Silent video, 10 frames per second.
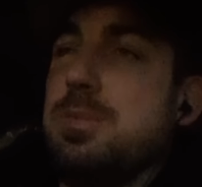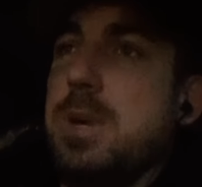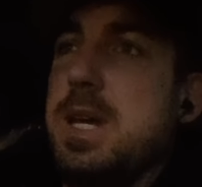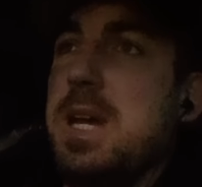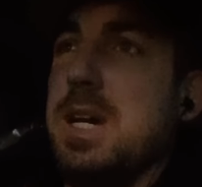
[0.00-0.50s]

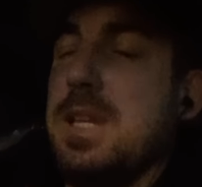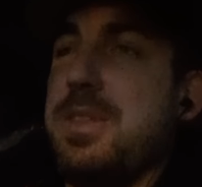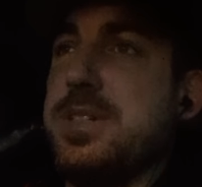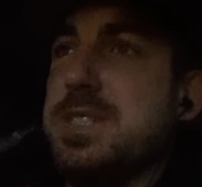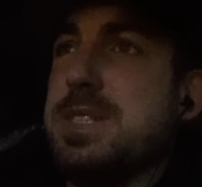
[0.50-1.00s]
my
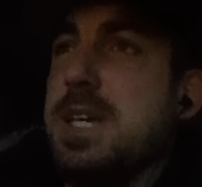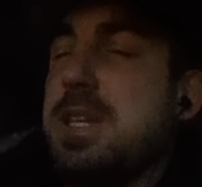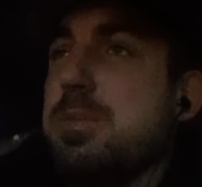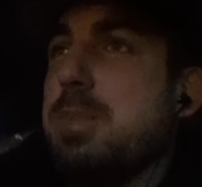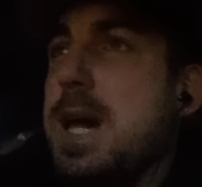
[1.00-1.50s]
health is
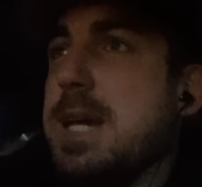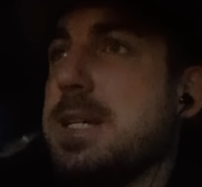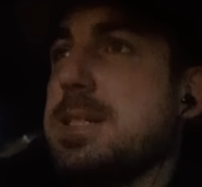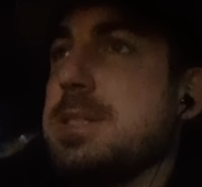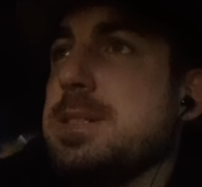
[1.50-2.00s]
getting back
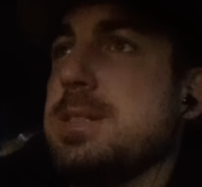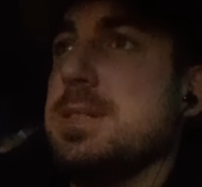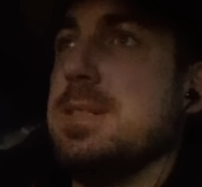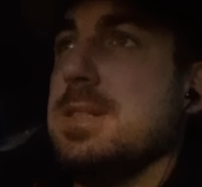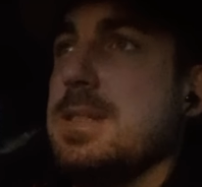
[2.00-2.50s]

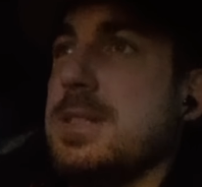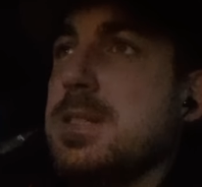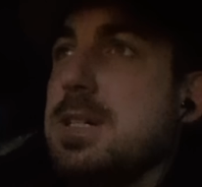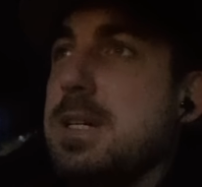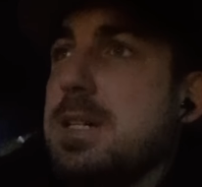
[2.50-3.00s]

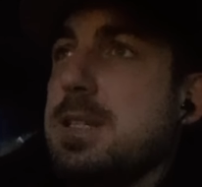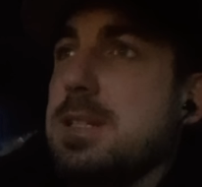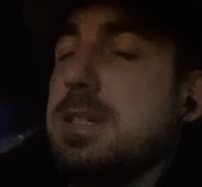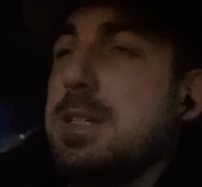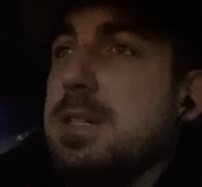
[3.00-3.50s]

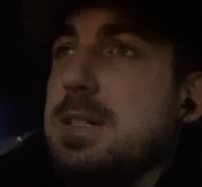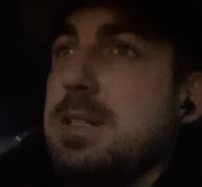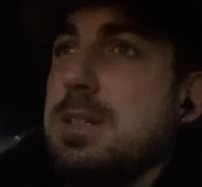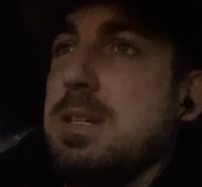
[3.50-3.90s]
and uh,